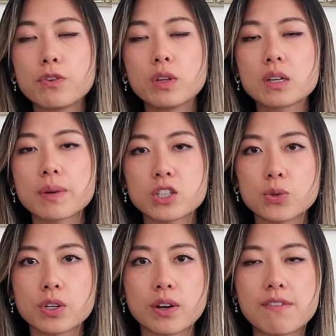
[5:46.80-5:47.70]
you look at my
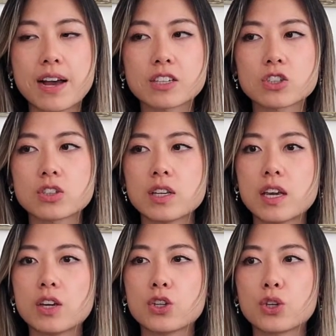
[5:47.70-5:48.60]
Twitter, I've
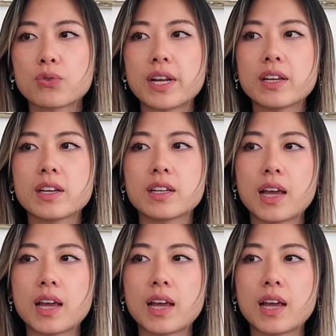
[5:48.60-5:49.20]
actually curated